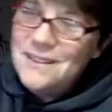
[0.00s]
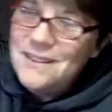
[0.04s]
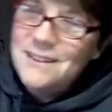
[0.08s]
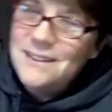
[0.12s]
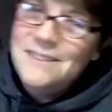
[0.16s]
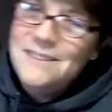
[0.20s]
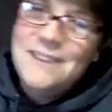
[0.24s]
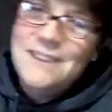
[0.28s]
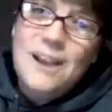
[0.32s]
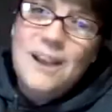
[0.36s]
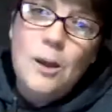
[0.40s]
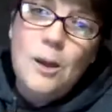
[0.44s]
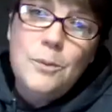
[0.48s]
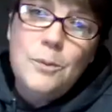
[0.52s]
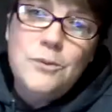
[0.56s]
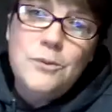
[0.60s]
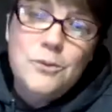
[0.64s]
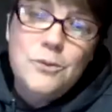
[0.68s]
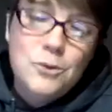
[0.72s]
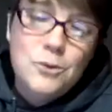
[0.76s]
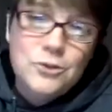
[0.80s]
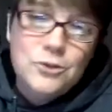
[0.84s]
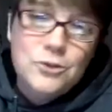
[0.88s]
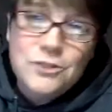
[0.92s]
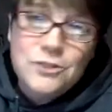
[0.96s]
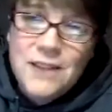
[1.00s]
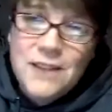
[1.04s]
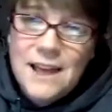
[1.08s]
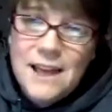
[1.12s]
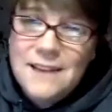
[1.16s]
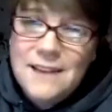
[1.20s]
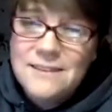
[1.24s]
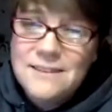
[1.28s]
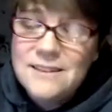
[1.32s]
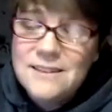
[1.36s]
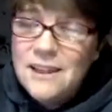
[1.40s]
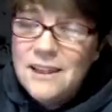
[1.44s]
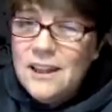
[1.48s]
because it helps
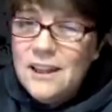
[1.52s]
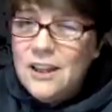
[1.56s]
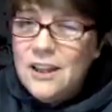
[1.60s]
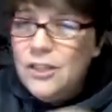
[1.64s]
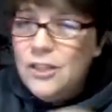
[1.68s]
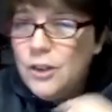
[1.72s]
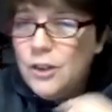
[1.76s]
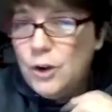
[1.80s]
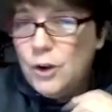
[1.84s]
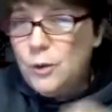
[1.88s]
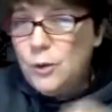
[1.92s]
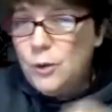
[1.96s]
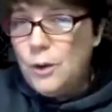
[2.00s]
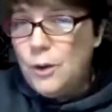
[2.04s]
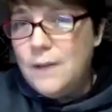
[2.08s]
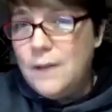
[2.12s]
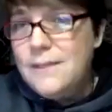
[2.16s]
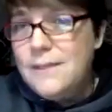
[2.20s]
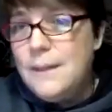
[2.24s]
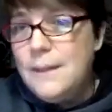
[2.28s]
neutralize the crud